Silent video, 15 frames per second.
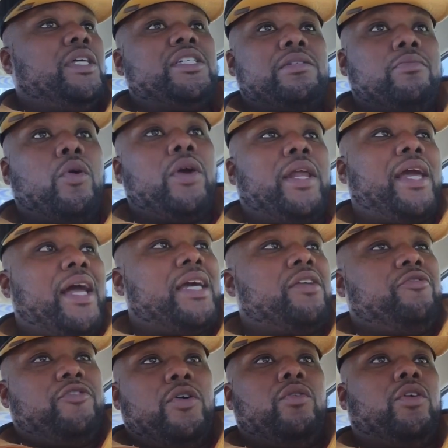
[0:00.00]
this morning I
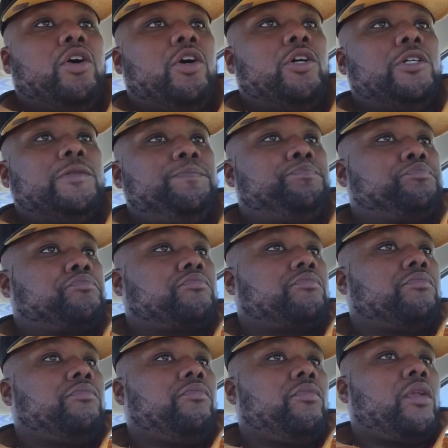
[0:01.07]
get a phone call.
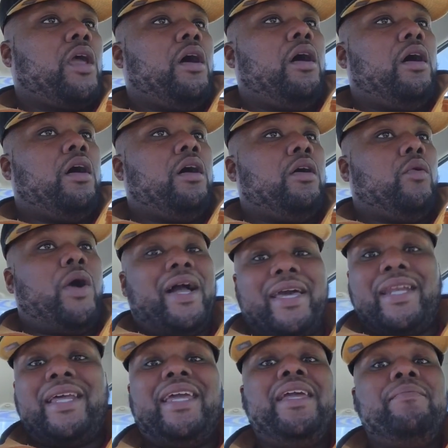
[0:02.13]
Well,
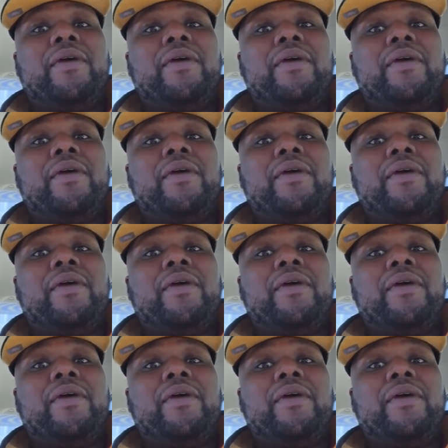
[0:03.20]
I get an